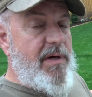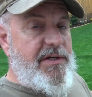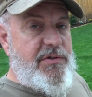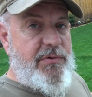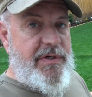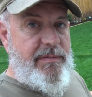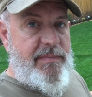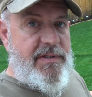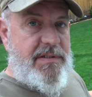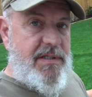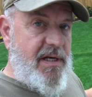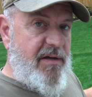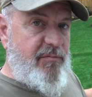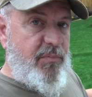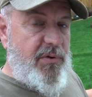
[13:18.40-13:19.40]
my treatments
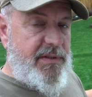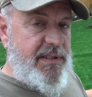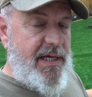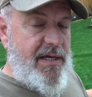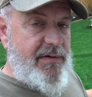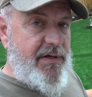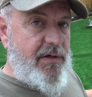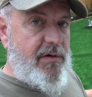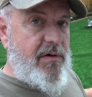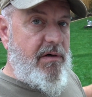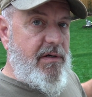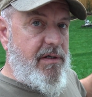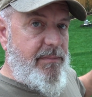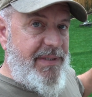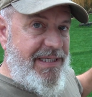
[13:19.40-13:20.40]
that I've put down here are
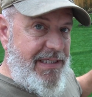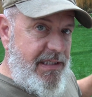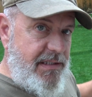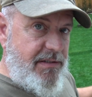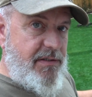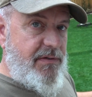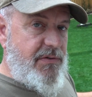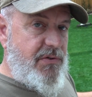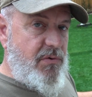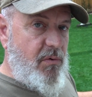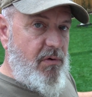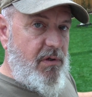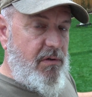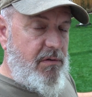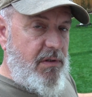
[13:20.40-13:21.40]
going to be into the
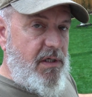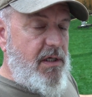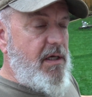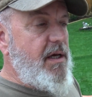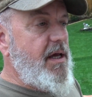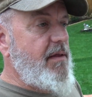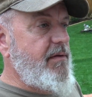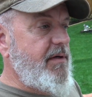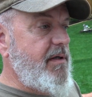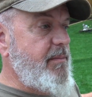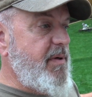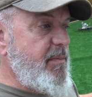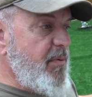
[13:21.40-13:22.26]
soil, and they're going to be